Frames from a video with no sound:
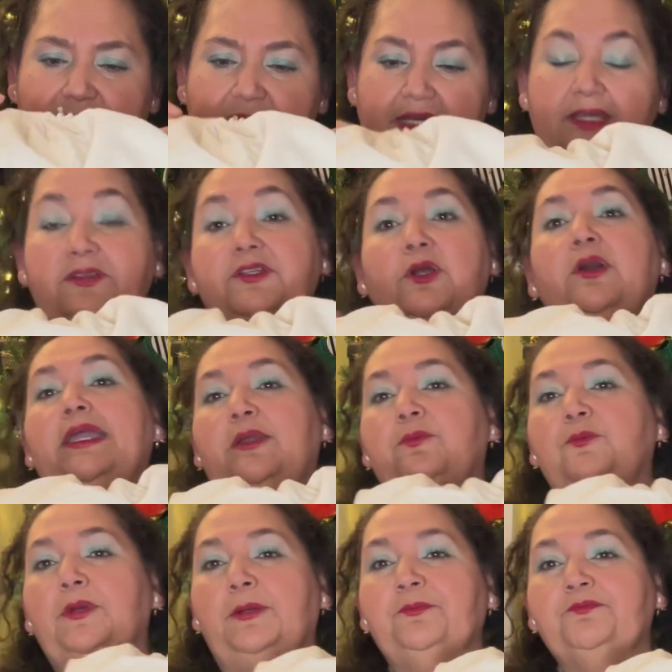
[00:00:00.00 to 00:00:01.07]
I don't know. Okay,
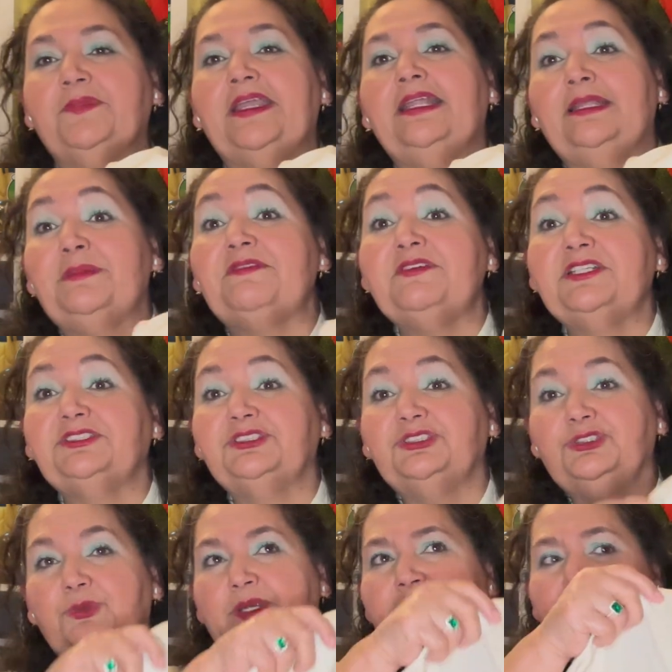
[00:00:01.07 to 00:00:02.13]
well, let me finish the
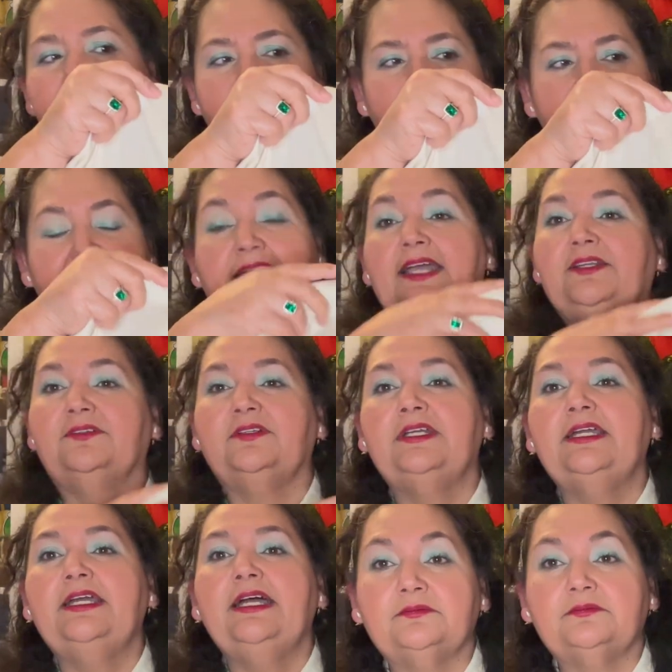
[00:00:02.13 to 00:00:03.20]
story. No, here's the handle.
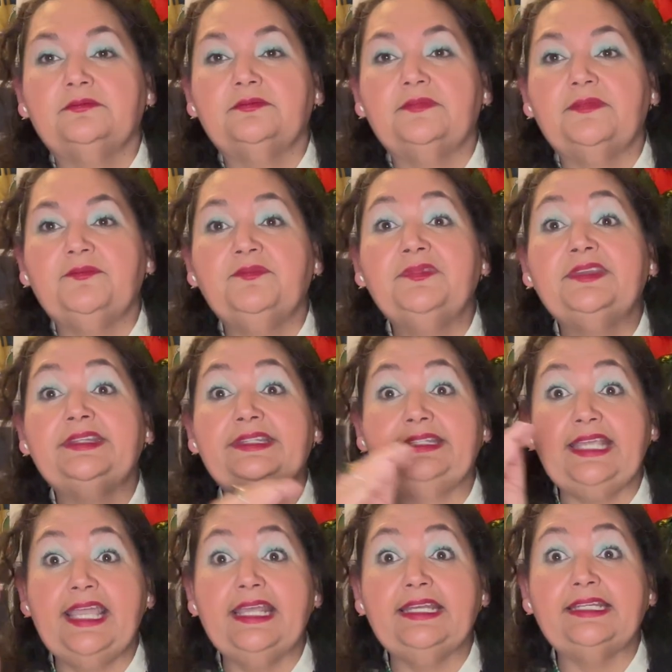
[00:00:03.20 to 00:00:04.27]

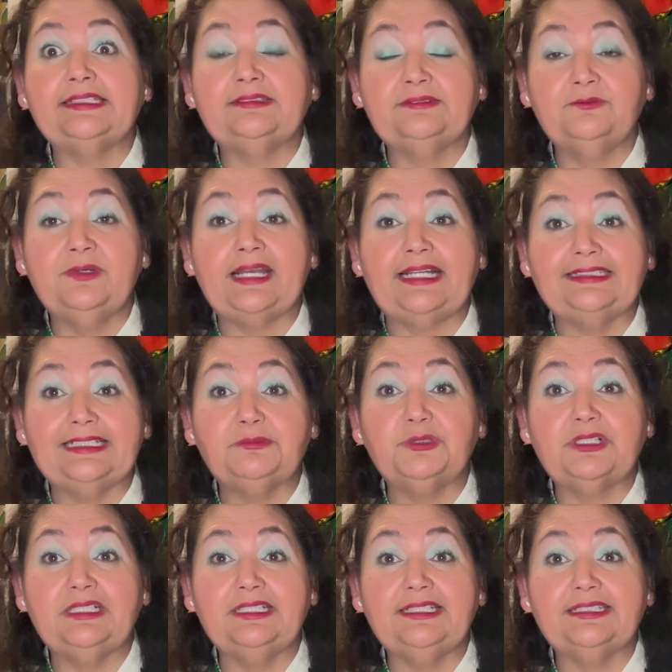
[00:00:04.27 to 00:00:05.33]
Then when I double
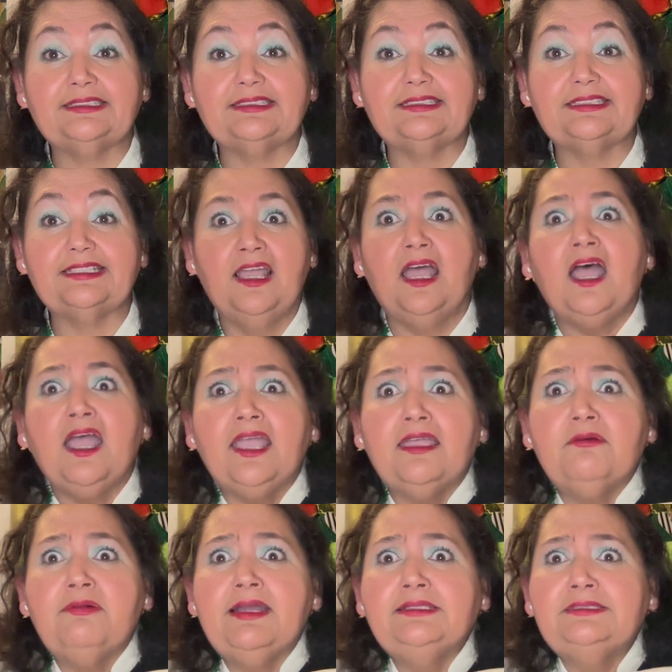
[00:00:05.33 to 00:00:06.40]
clicked, it
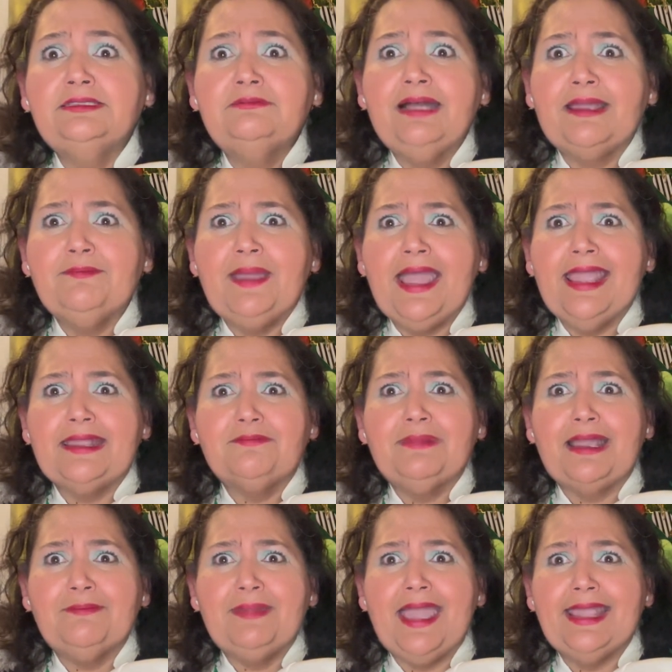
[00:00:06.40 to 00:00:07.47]
went through my bank. My
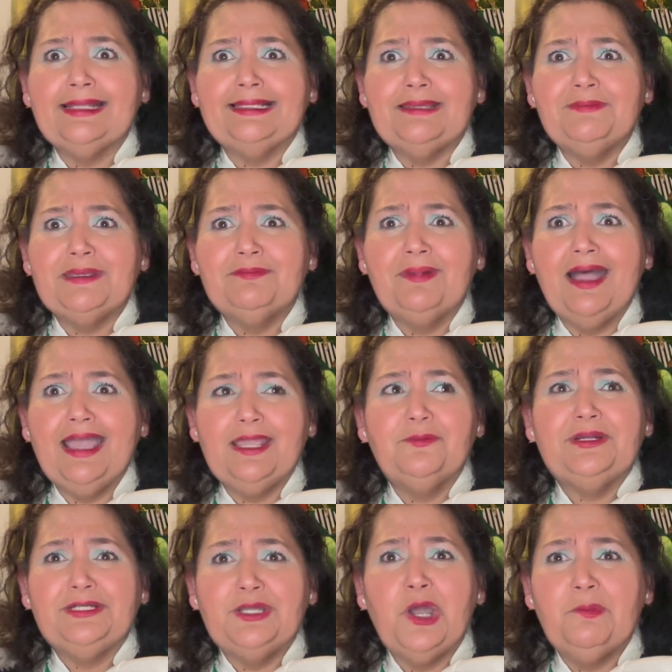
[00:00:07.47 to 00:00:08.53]
bank let me buy it
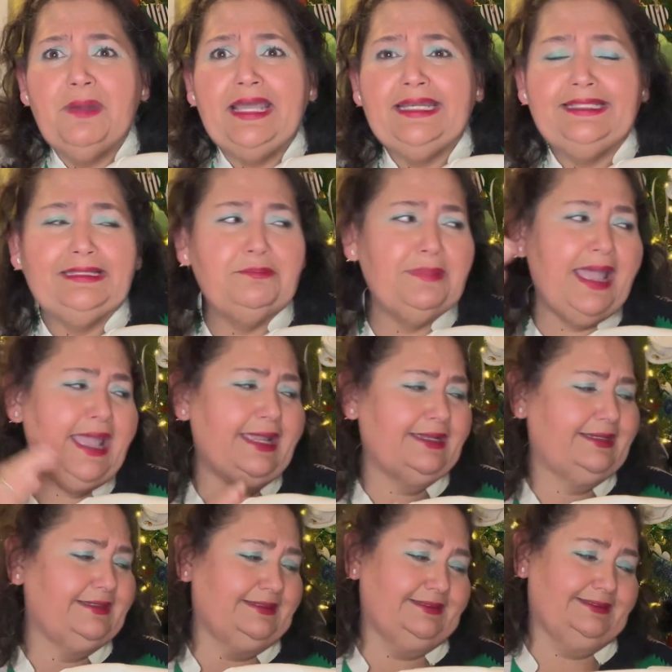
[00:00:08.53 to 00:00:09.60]
with no money in the
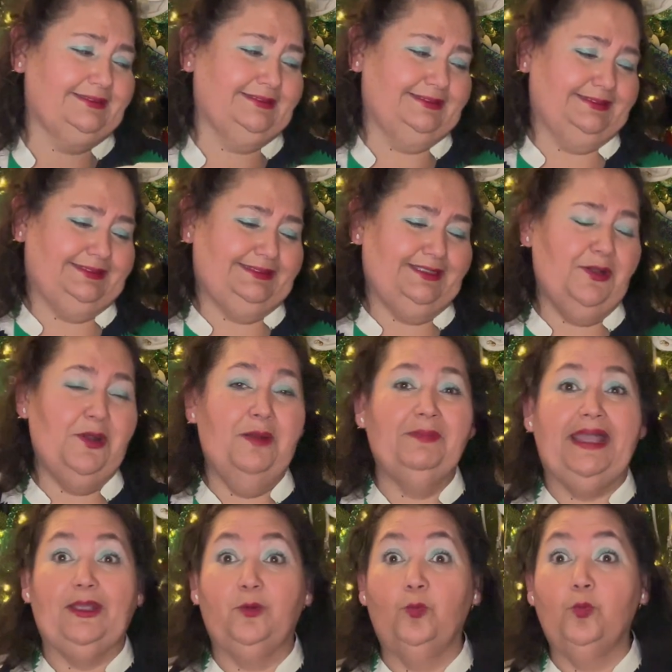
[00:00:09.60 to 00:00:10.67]
bank. So I'm
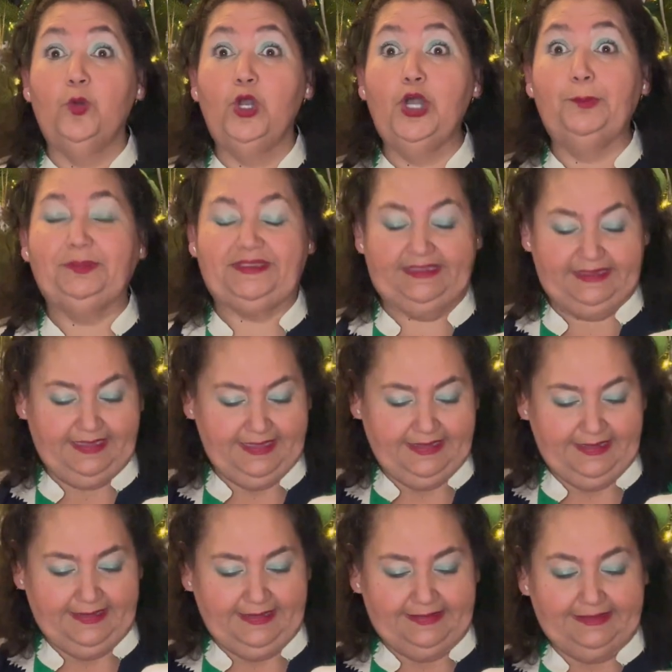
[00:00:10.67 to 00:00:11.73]
like, whoops.
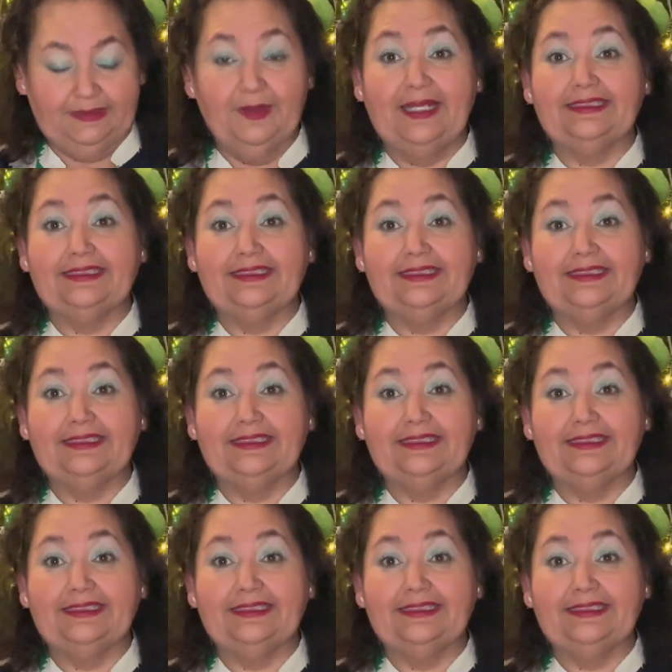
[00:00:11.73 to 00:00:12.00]
So